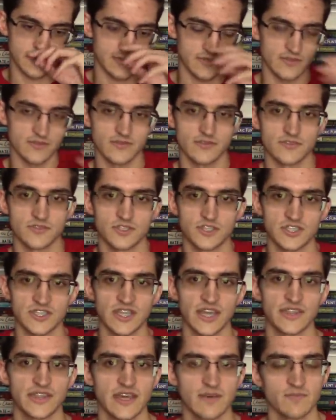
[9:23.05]
there's just
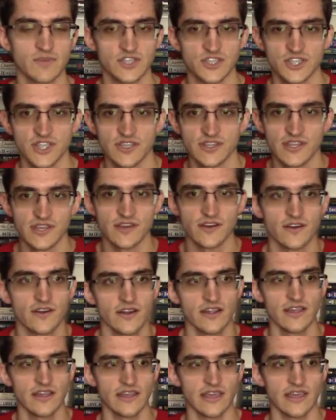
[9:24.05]
not that much in there.